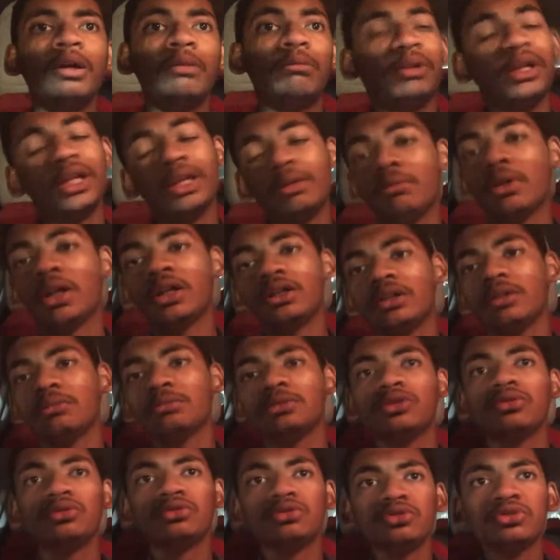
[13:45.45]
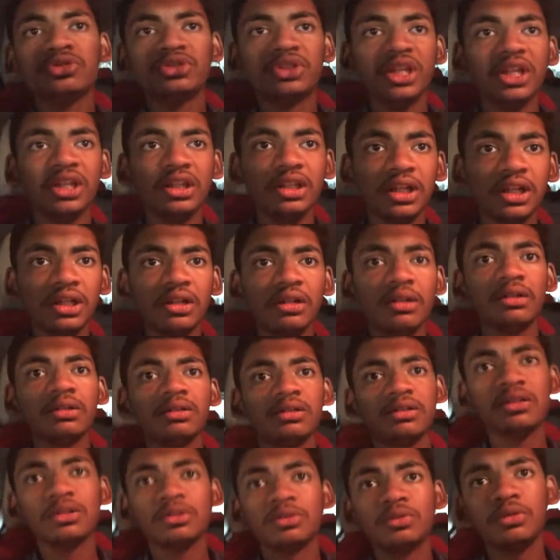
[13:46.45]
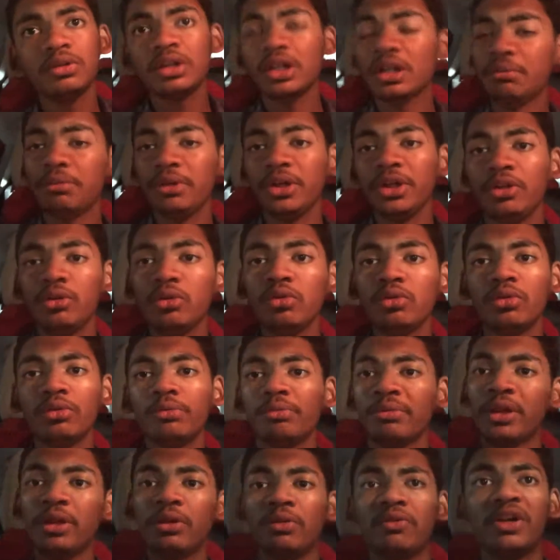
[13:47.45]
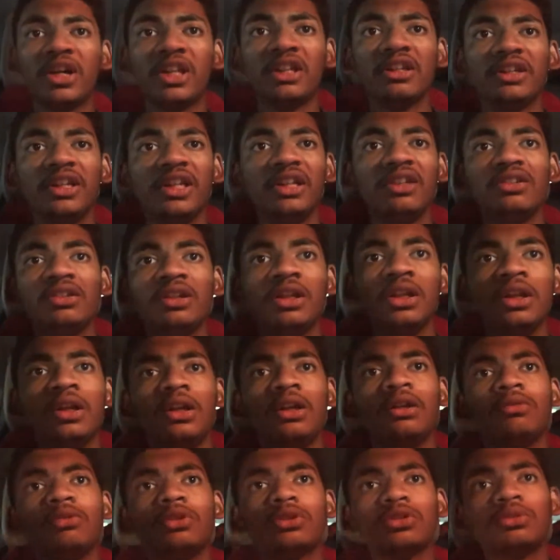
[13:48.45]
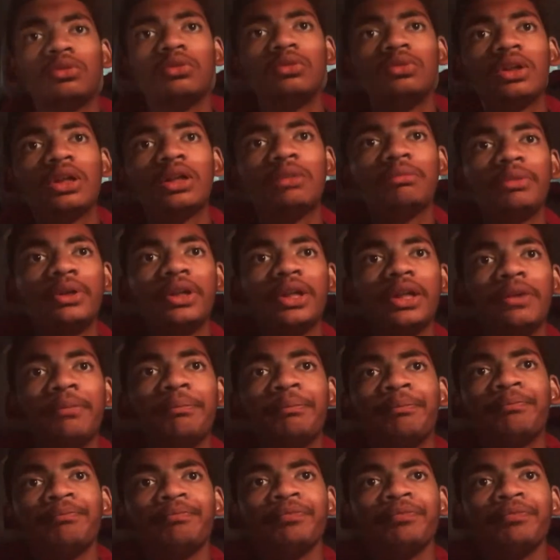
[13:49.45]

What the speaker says: But I'm not about to say that. It's a good company too. In my father days it was a good company.